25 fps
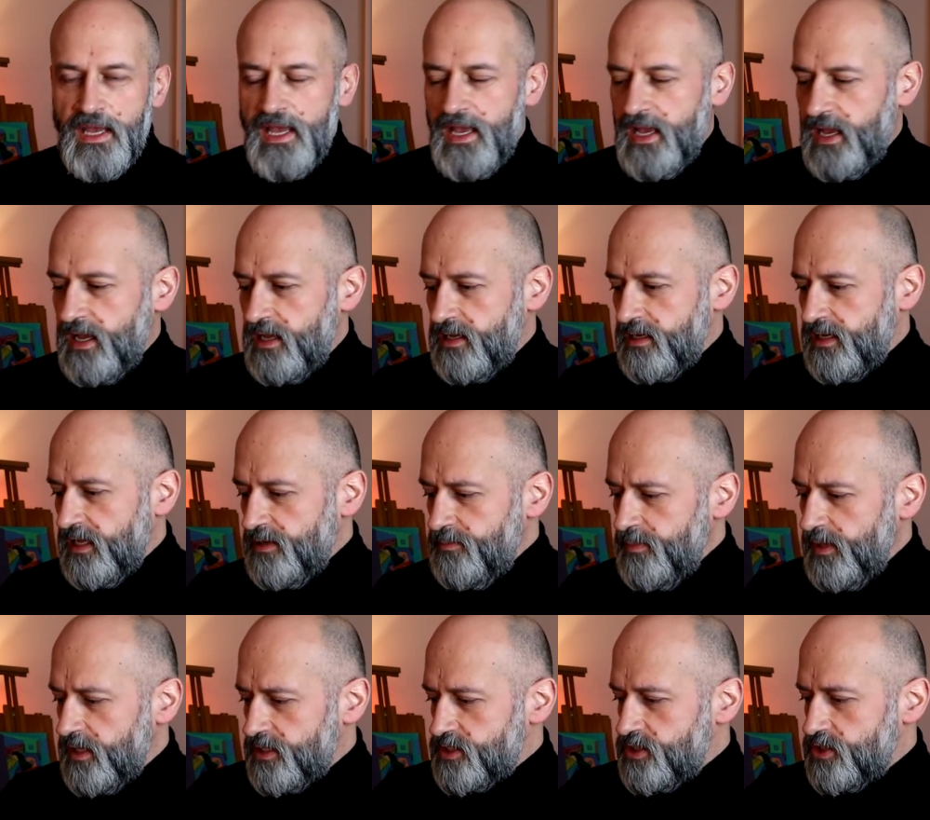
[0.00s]
And
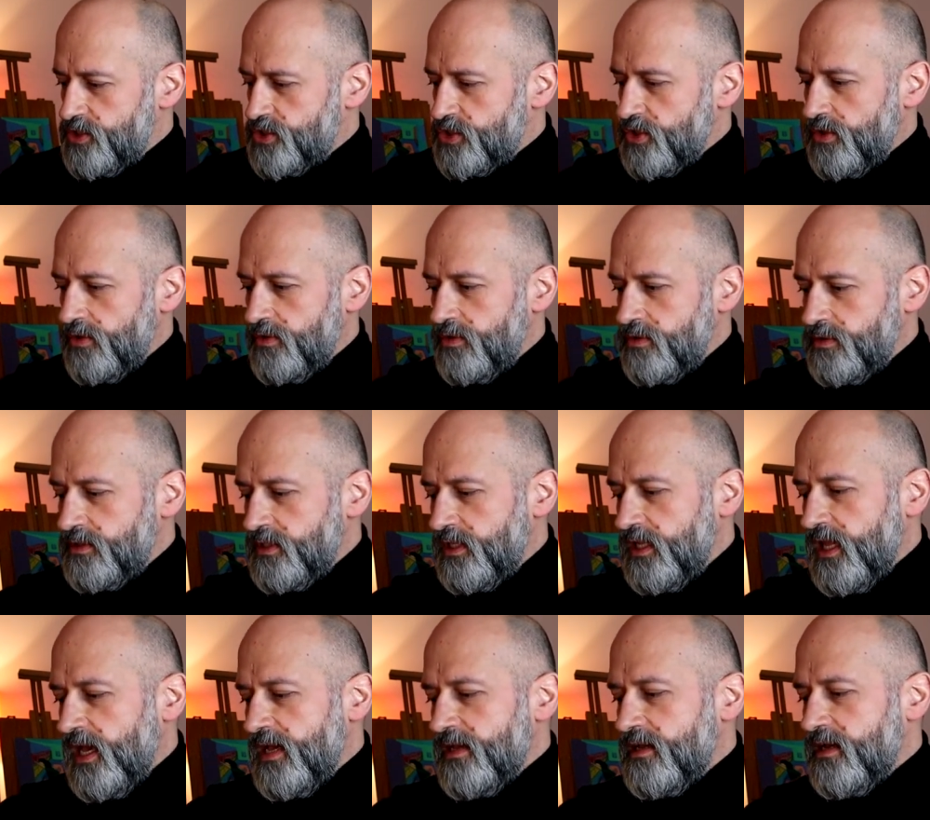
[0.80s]
let me actually show you
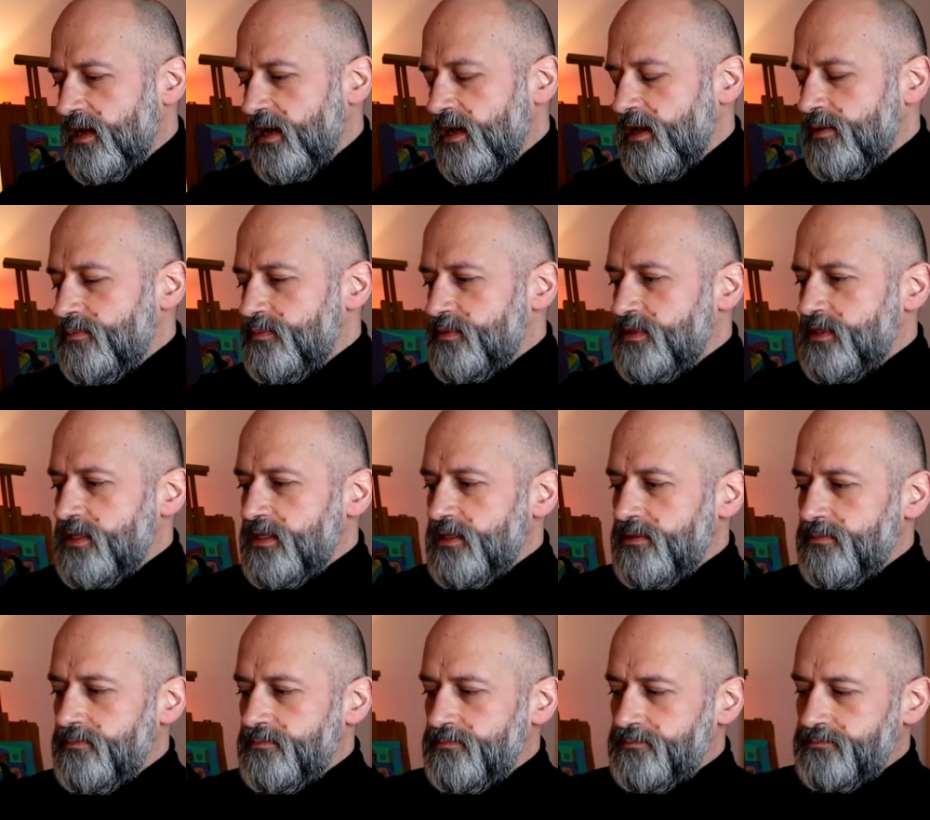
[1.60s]
the Leica
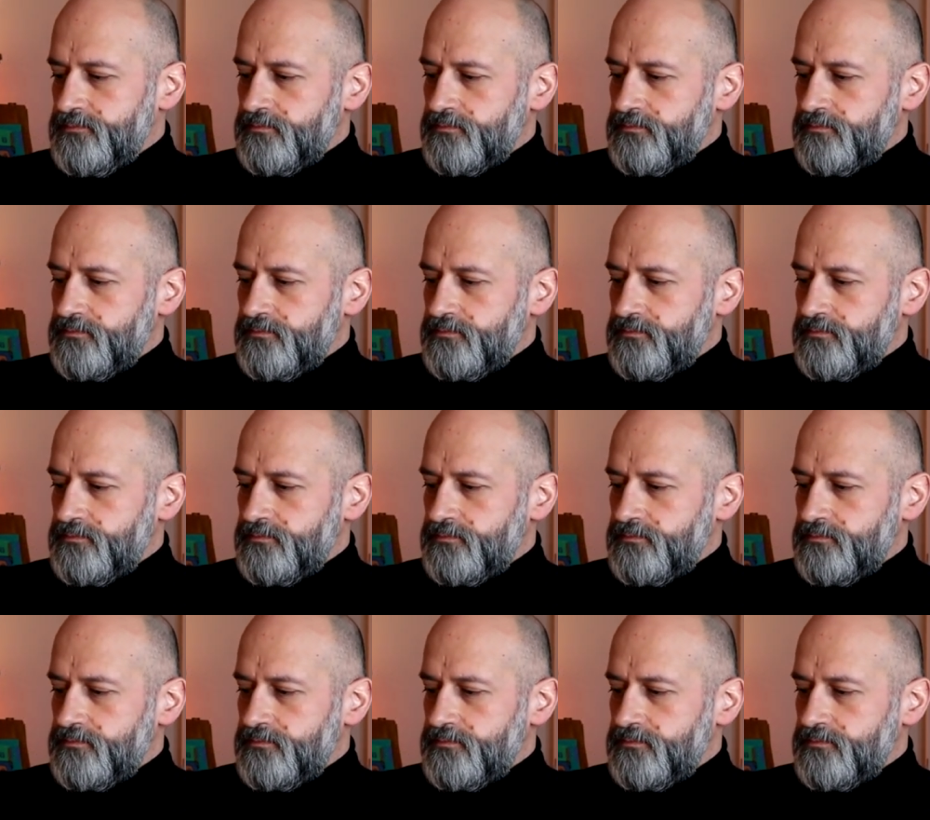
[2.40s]
M-D.